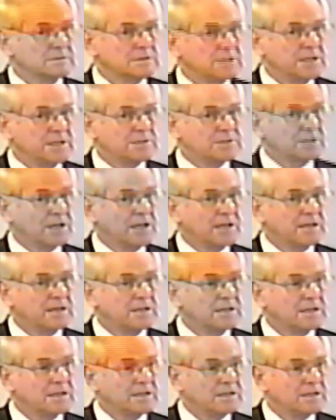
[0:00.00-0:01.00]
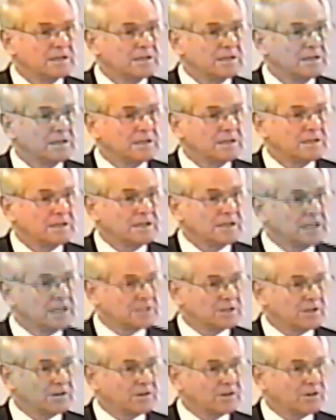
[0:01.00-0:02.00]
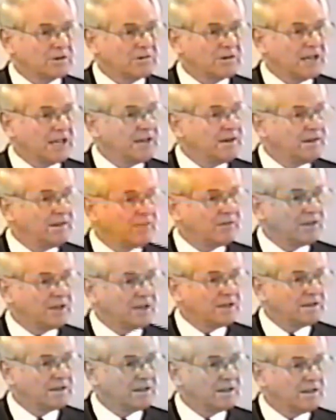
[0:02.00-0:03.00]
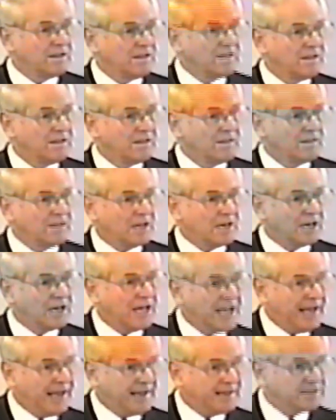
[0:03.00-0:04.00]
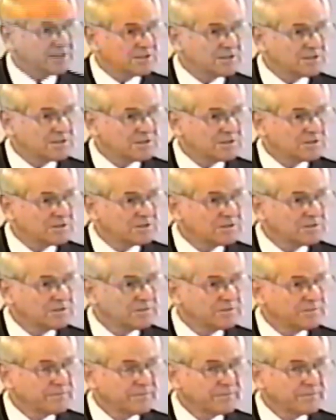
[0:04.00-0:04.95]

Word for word: He said, Isn't there anything that lasts?